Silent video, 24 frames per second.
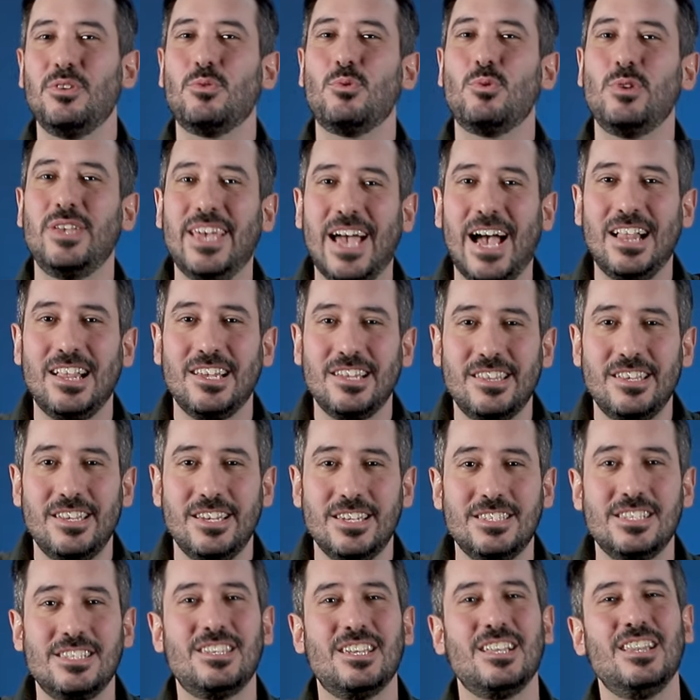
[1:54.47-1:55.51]
the reality
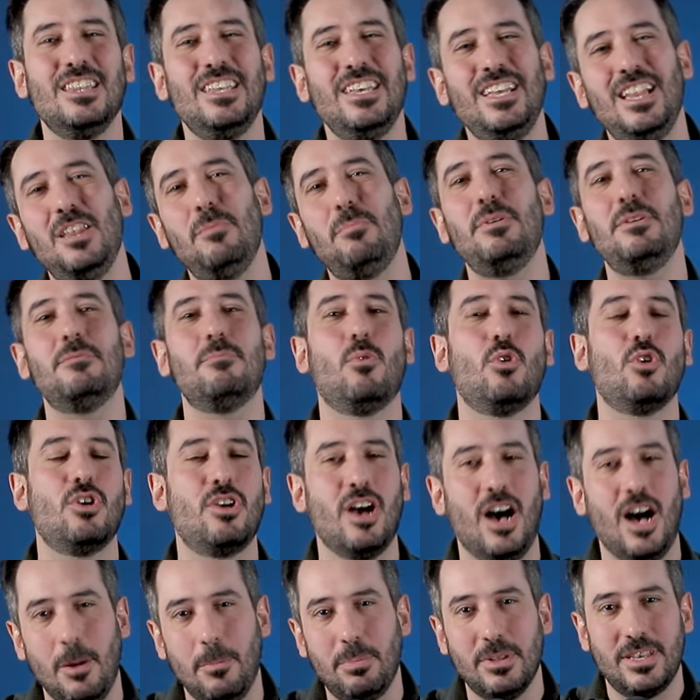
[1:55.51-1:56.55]
is it's a little bit more
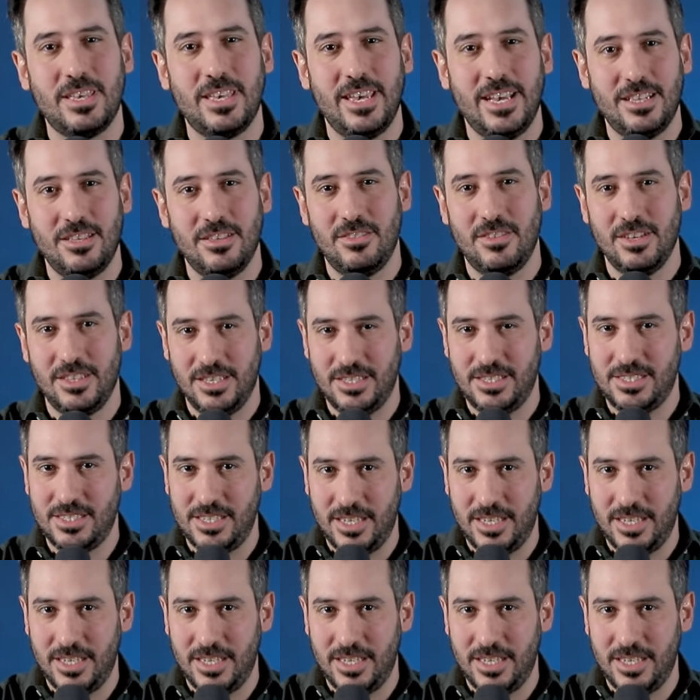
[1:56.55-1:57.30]
complicated than it